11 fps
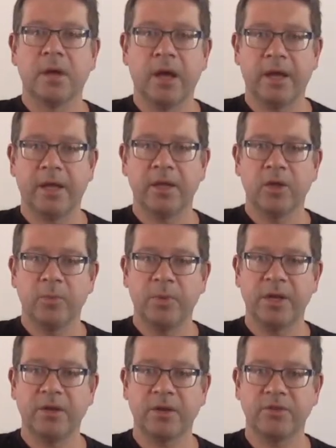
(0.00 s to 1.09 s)
Hi,
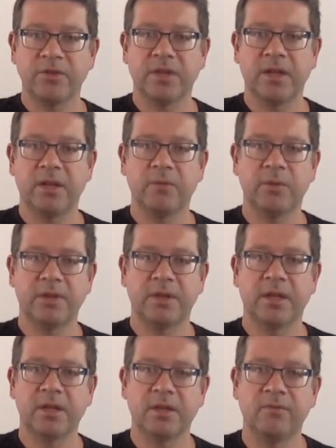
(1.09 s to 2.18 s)
Peter Koch again with
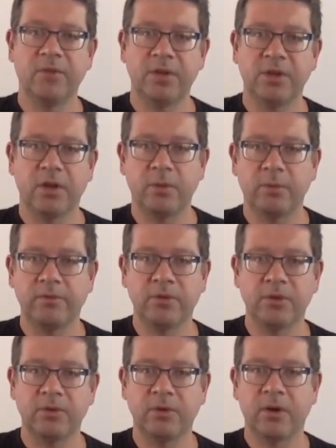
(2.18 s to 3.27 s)
another video
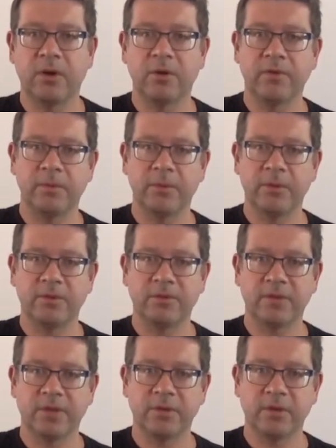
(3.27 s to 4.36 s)
review of immersive
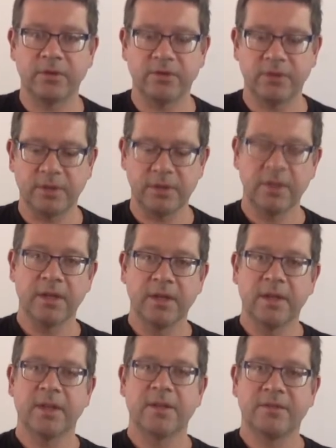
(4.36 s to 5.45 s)
technology.
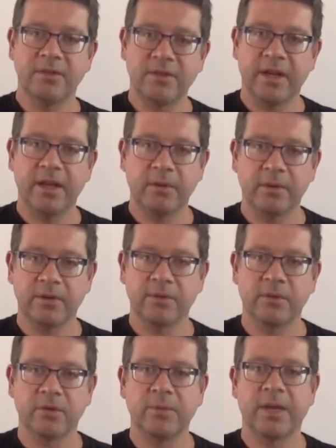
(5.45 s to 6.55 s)
Today I want to
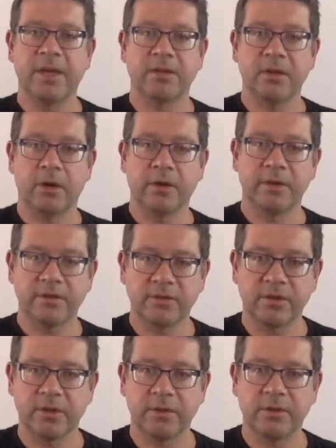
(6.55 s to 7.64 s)
talk about the Oculus
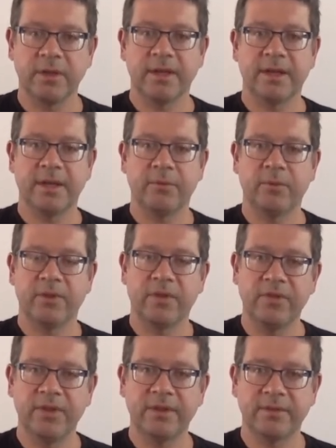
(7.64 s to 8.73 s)
Go and whether
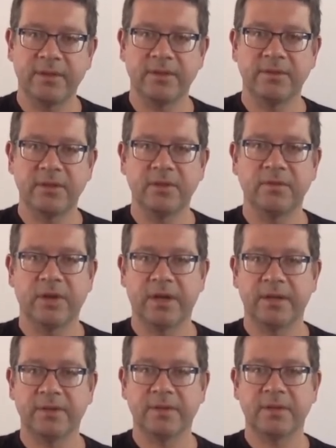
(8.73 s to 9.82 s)
this is the
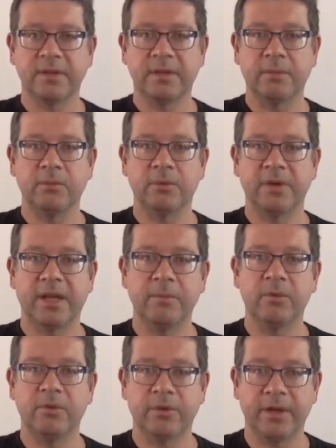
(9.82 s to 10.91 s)
device that will
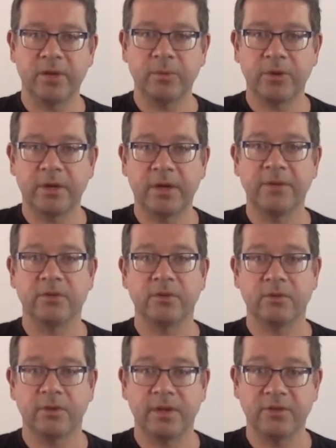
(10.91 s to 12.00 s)
enable your enterprise or
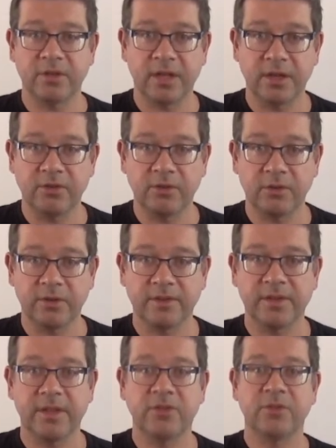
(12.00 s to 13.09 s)
your education
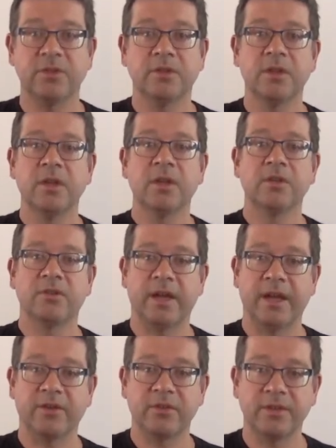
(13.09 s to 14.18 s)
organization to
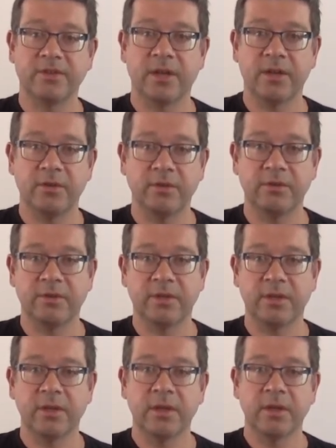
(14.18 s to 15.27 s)
actually start
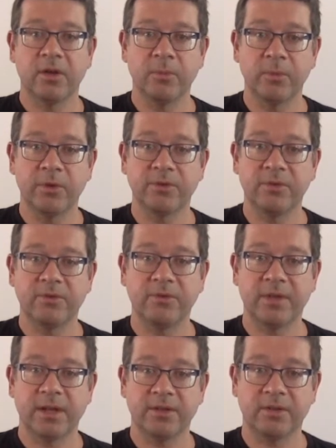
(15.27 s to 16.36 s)
using immersive
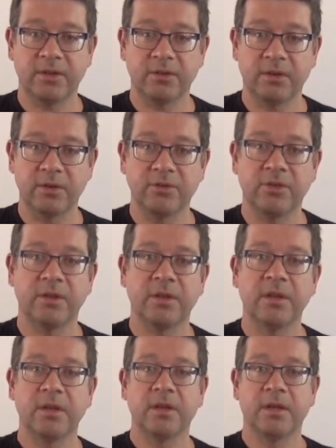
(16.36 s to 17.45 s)
VR technology
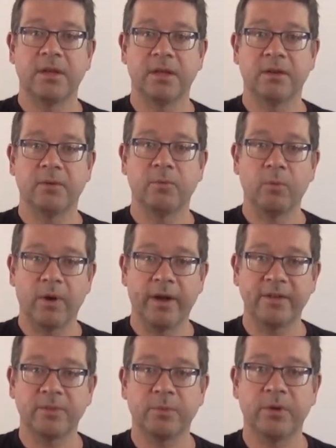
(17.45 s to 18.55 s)
in a
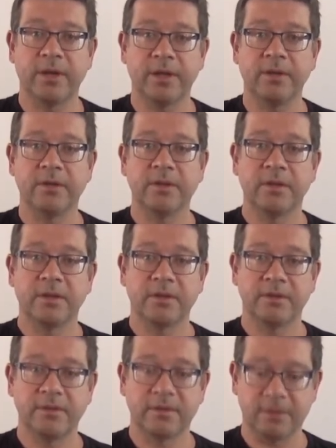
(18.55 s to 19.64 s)
widespread,
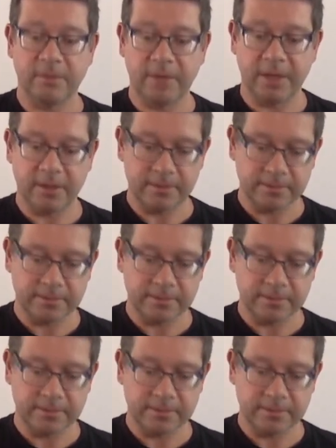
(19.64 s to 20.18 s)
consistent manner.